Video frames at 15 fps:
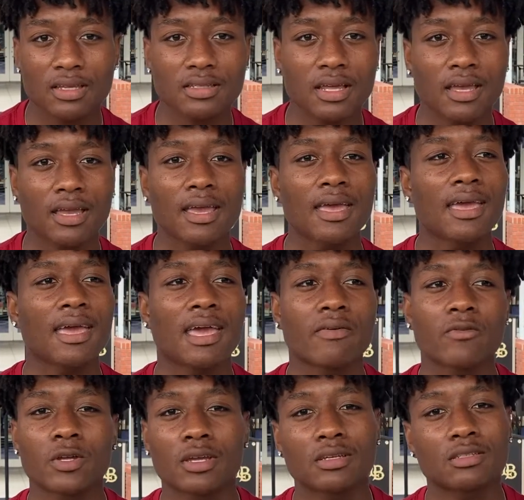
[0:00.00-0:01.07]
Like
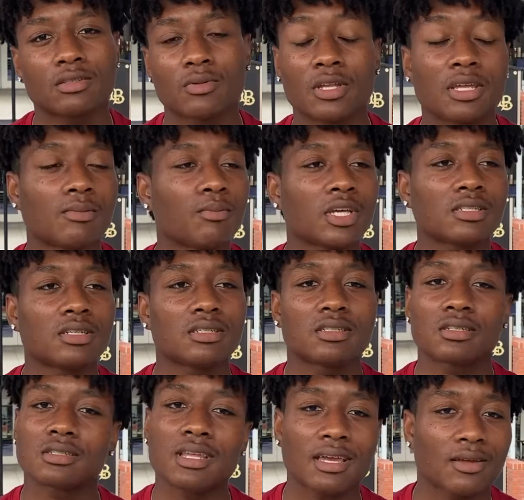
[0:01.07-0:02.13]
every instrument, mixing is
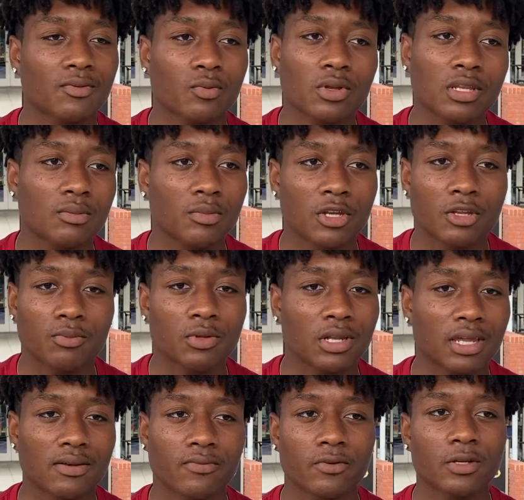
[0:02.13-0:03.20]
just like really
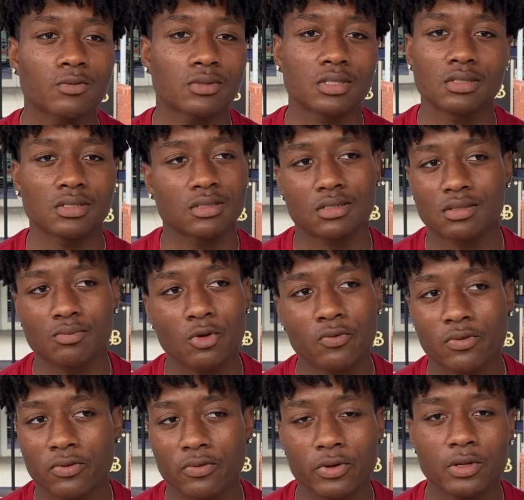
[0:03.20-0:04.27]
manipulating frequencies, just moving
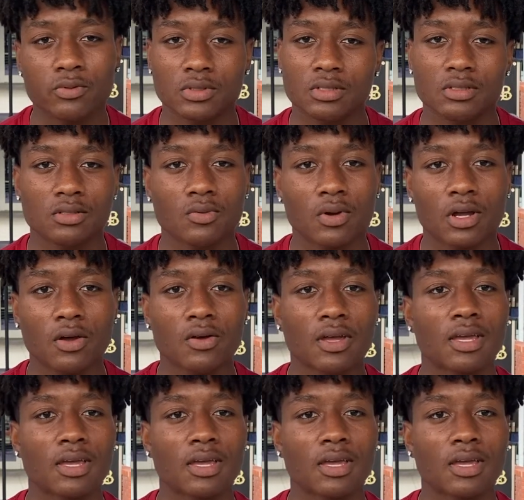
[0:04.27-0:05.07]
frequencies around.